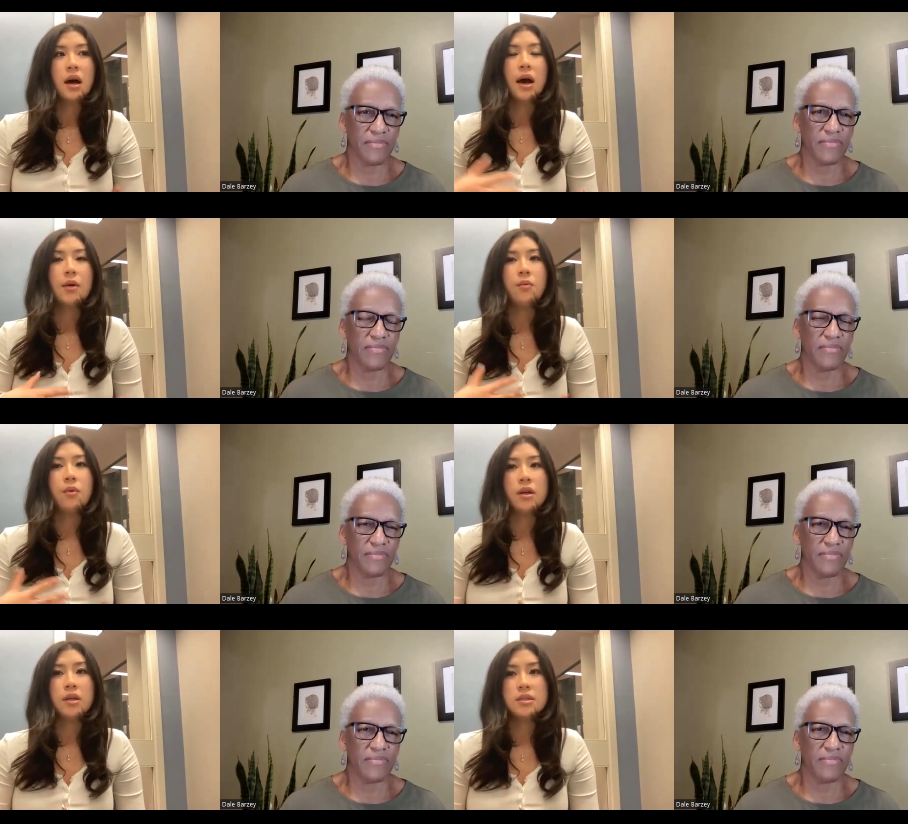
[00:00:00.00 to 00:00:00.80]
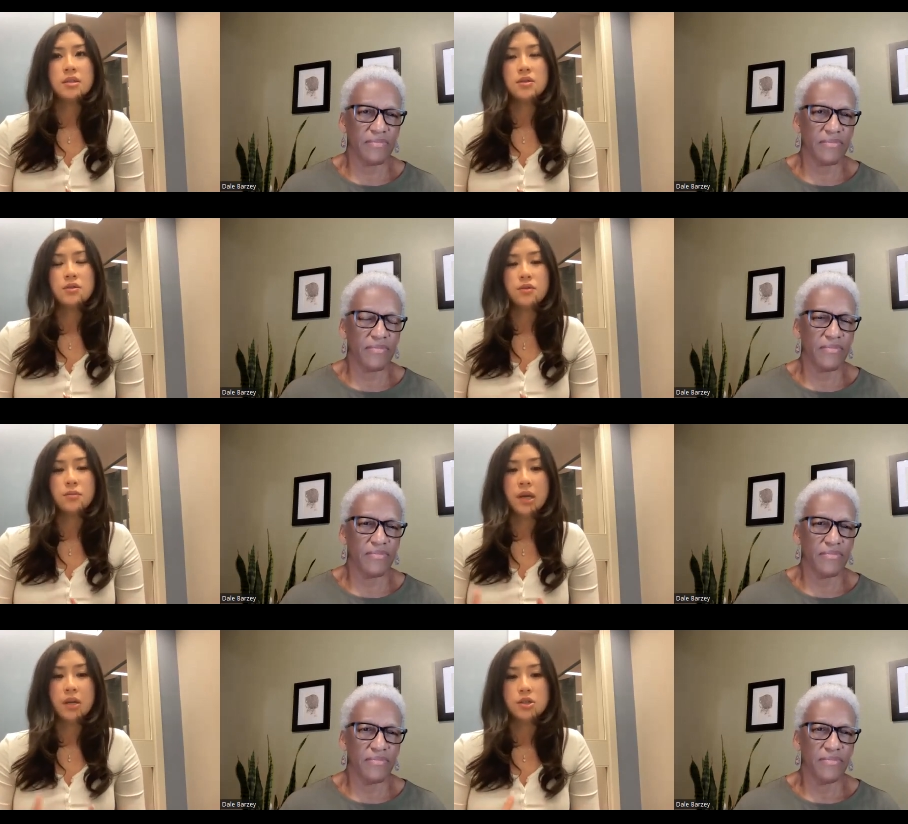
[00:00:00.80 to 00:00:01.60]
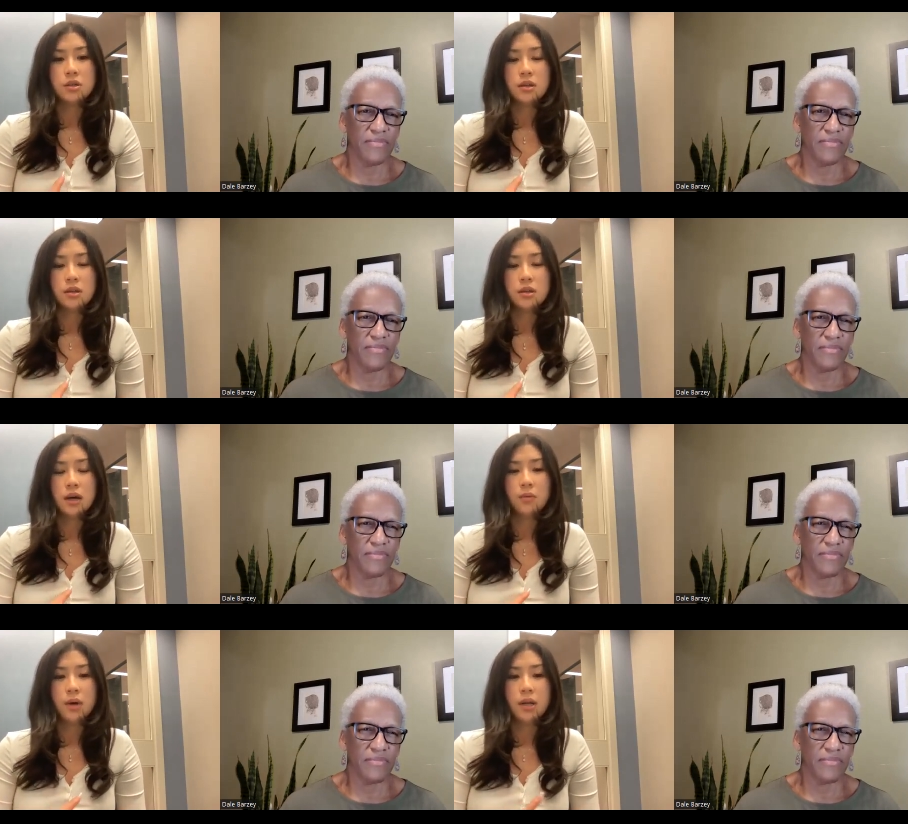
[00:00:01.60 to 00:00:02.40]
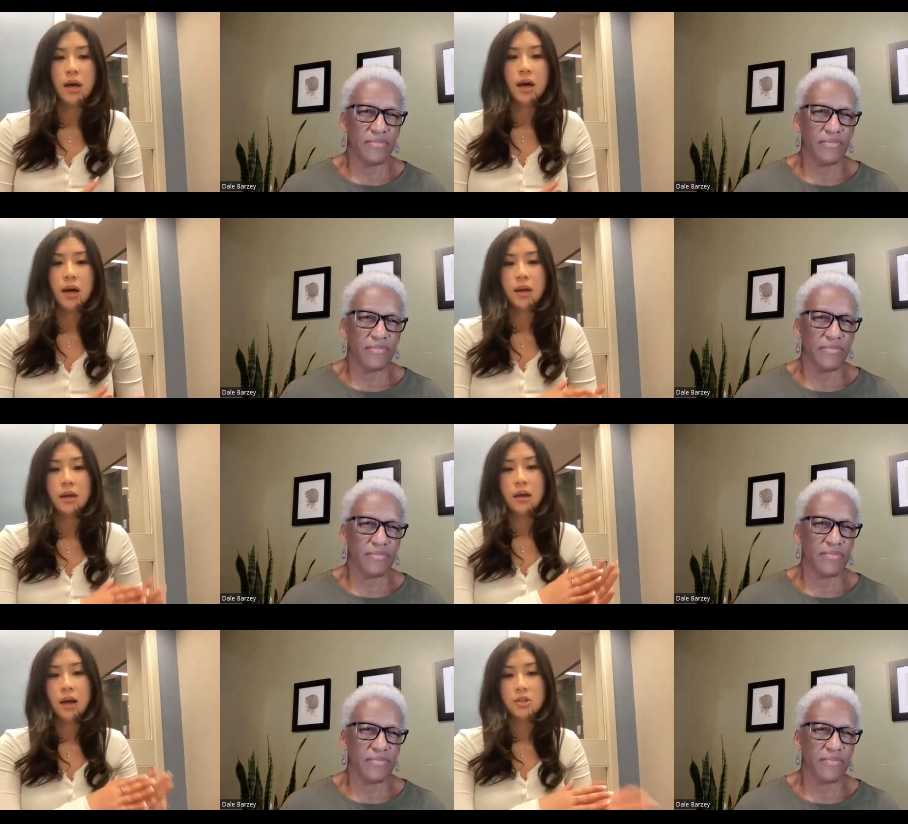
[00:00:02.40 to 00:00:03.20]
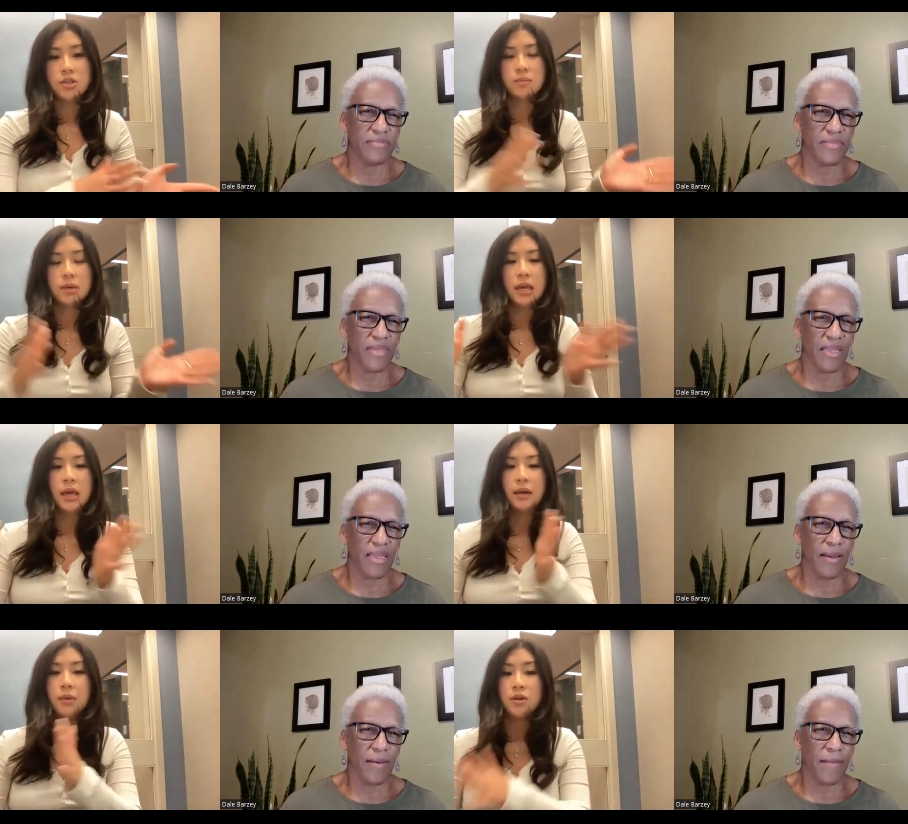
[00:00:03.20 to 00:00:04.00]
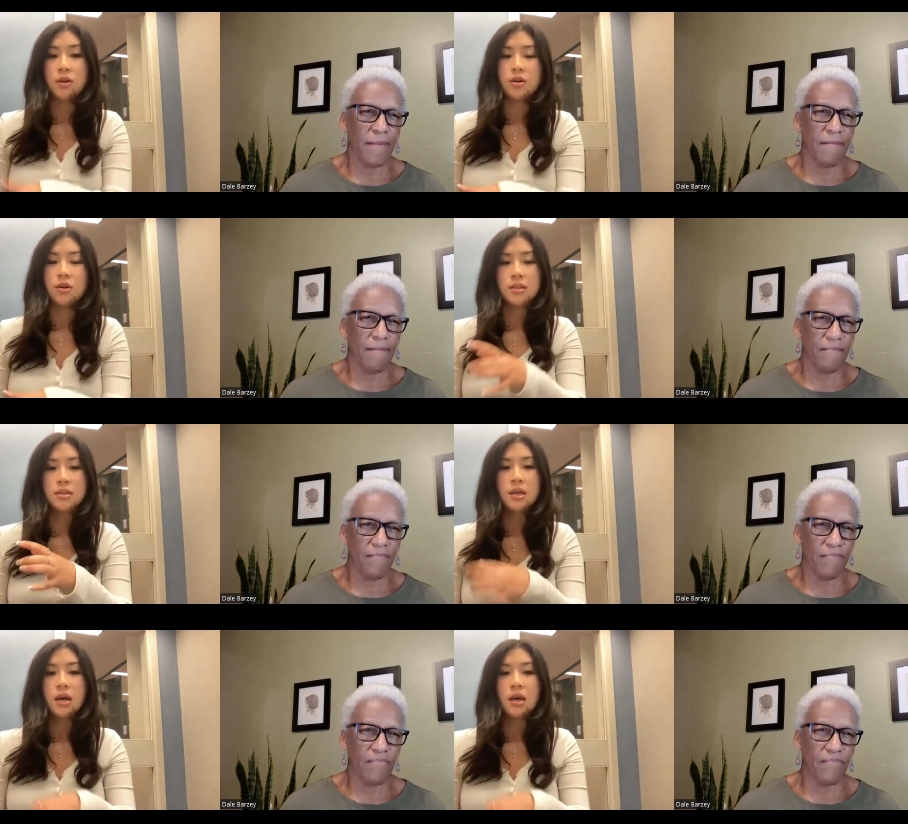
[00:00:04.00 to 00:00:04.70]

Speaker 1: I wanted to make sure that when I actually became a nurse,